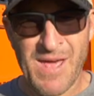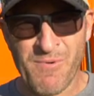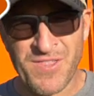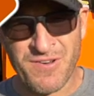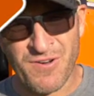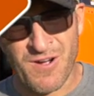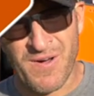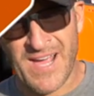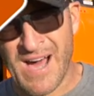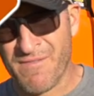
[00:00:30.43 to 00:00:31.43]
And whether you're
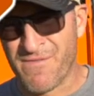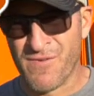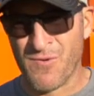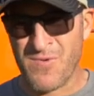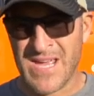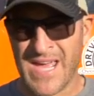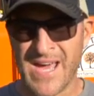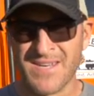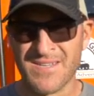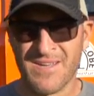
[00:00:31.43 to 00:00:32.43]
going out for the
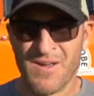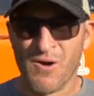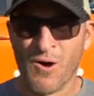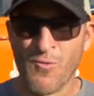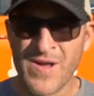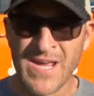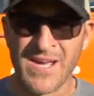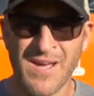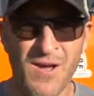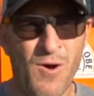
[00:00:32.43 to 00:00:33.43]
weekend, a
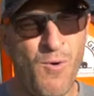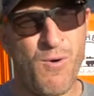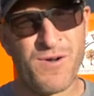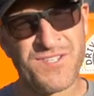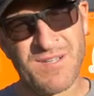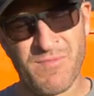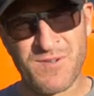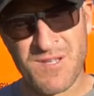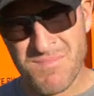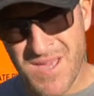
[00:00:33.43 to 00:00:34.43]
week, or
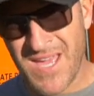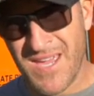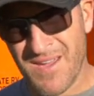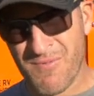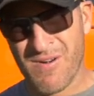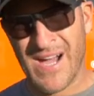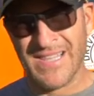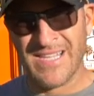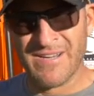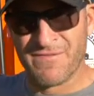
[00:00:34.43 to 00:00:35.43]
similar to me, where I
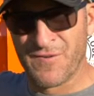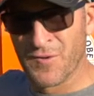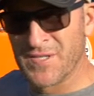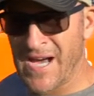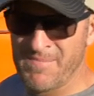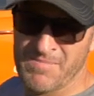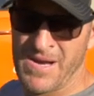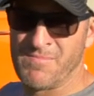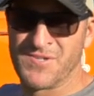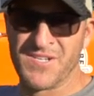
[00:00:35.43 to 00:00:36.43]
live full-time in
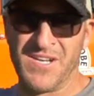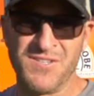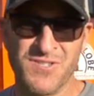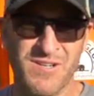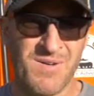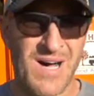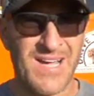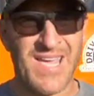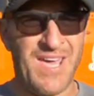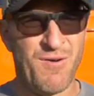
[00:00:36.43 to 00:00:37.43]
my Mercedes
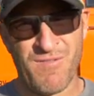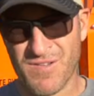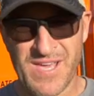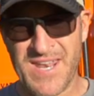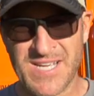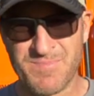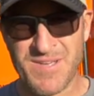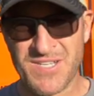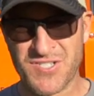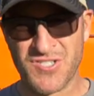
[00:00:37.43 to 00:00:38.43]
Unimog and Overland
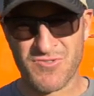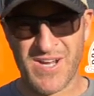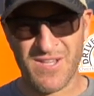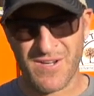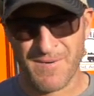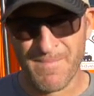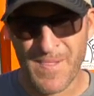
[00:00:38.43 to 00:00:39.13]
Expedition trailer,